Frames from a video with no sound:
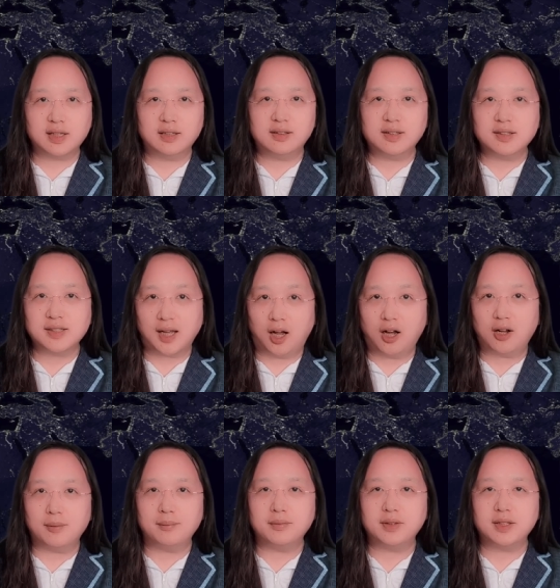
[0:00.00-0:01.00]
and
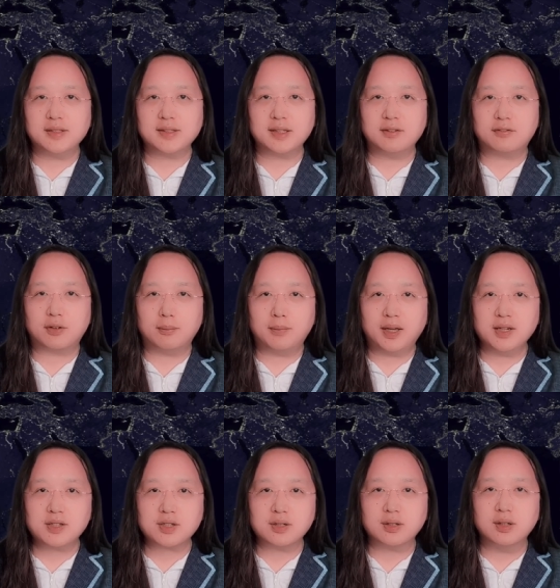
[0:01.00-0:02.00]
disarm
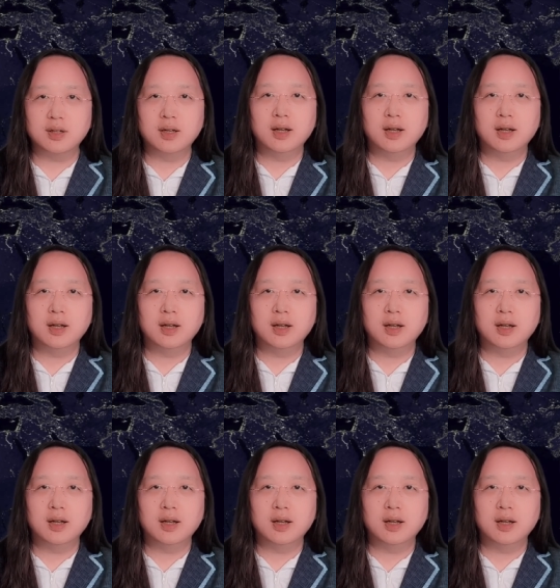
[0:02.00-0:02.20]
disinformation